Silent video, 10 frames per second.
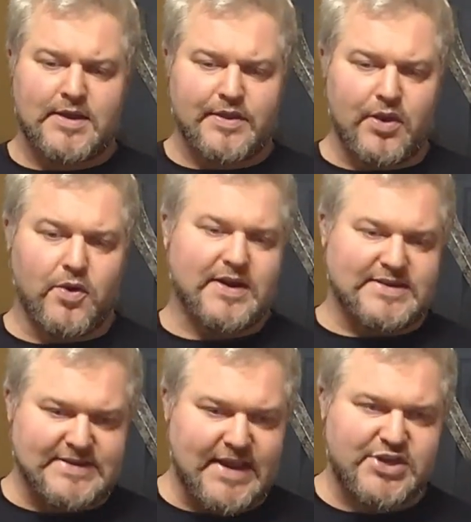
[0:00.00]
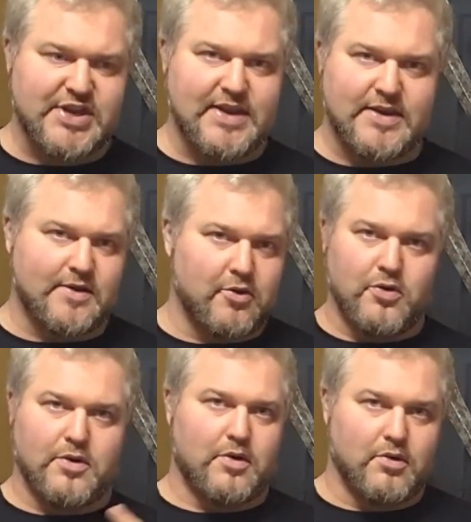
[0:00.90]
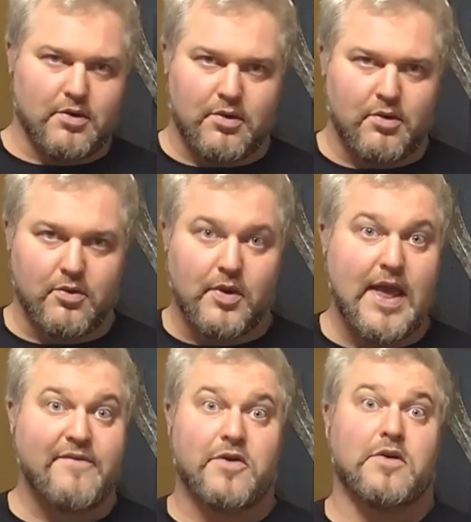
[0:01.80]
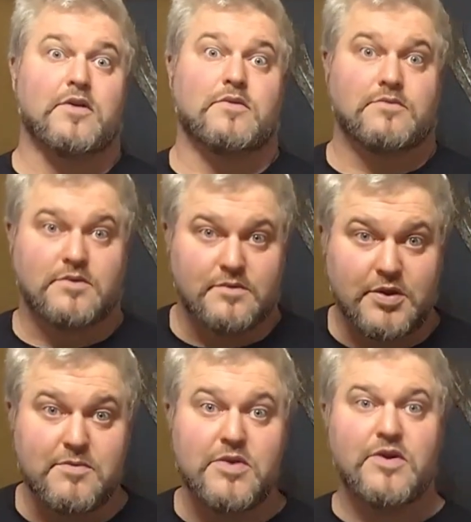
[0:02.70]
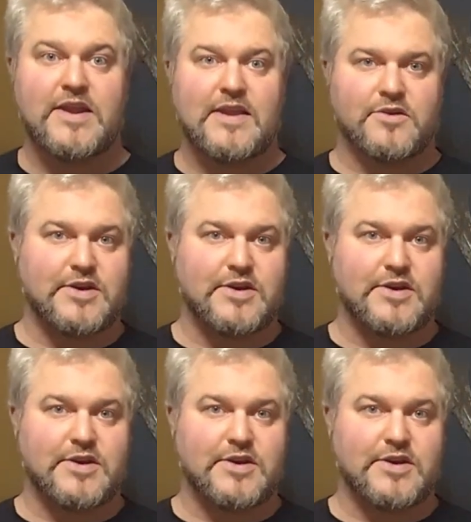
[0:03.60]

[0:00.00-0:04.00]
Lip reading: organization or whatever community,